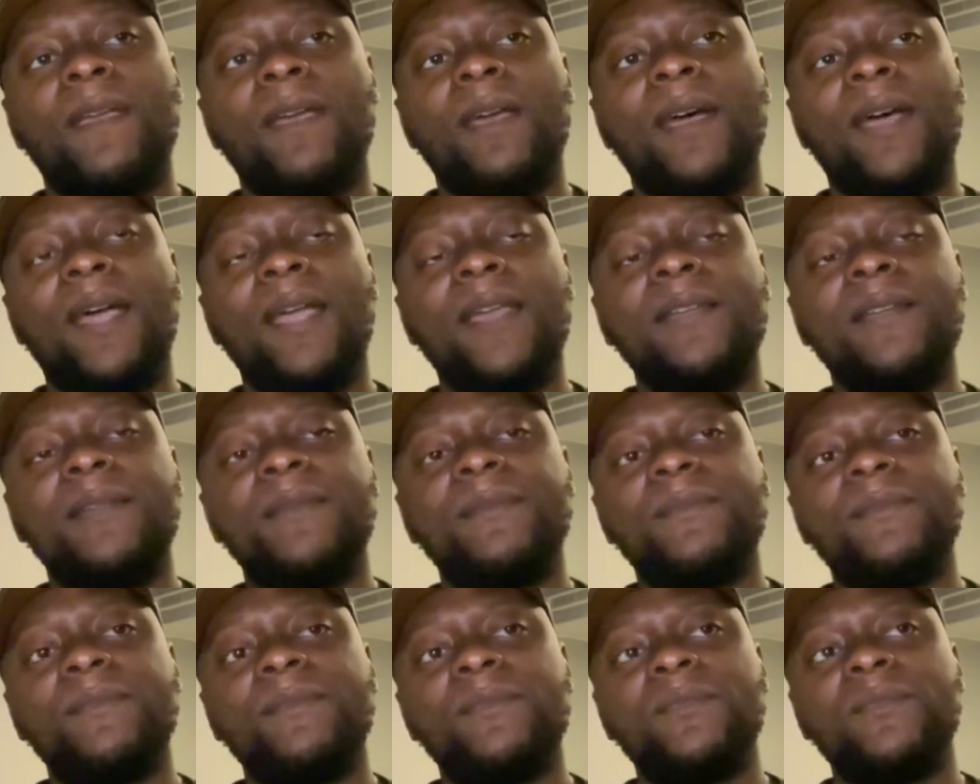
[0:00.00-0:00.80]
I
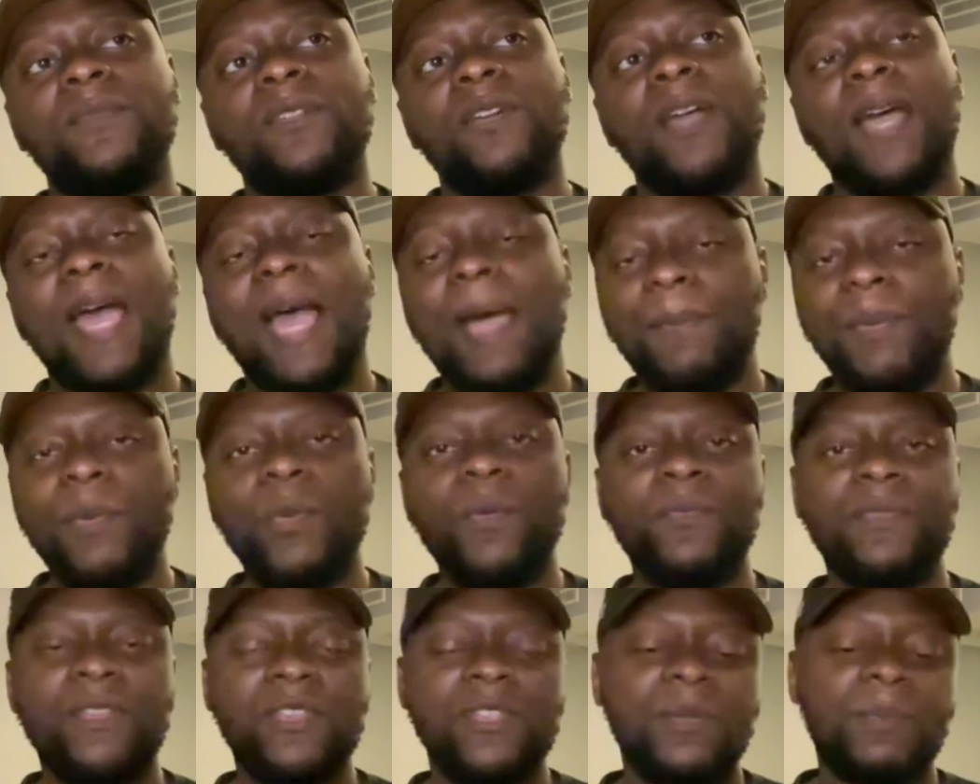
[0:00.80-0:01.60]
am happy
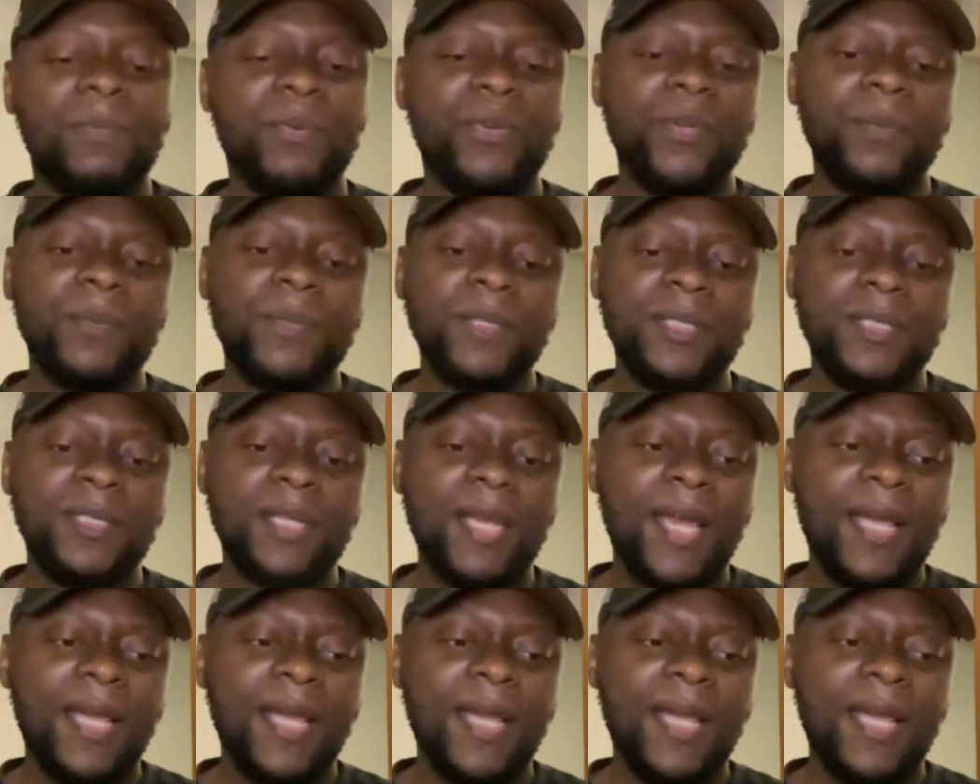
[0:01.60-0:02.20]
with this appointment.